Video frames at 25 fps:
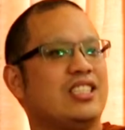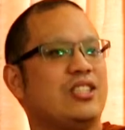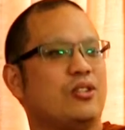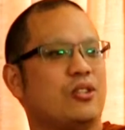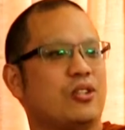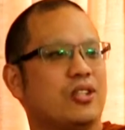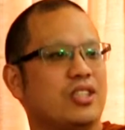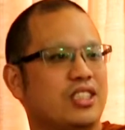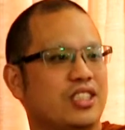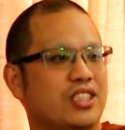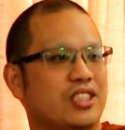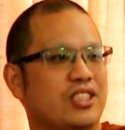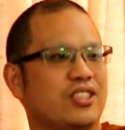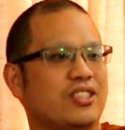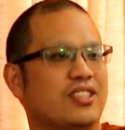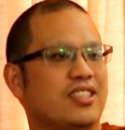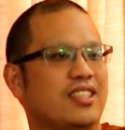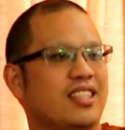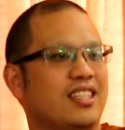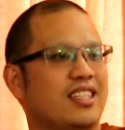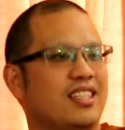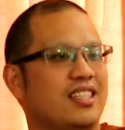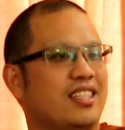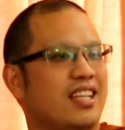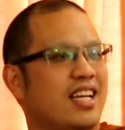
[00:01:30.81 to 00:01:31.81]
towards you,
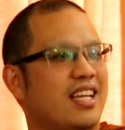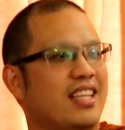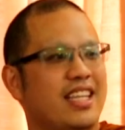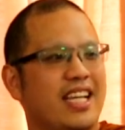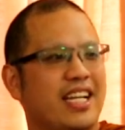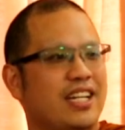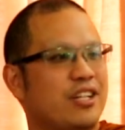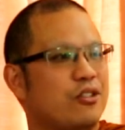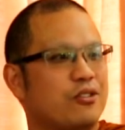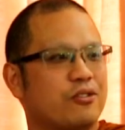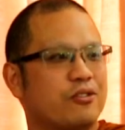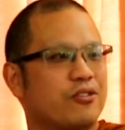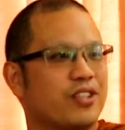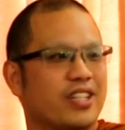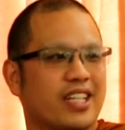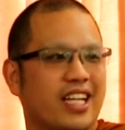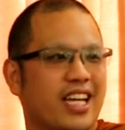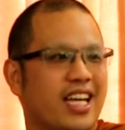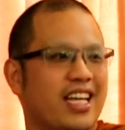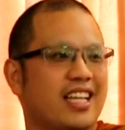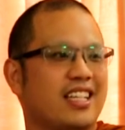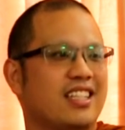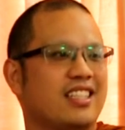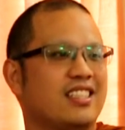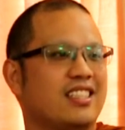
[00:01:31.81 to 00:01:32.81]
and they don't
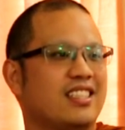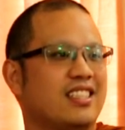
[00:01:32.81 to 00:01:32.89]
forget.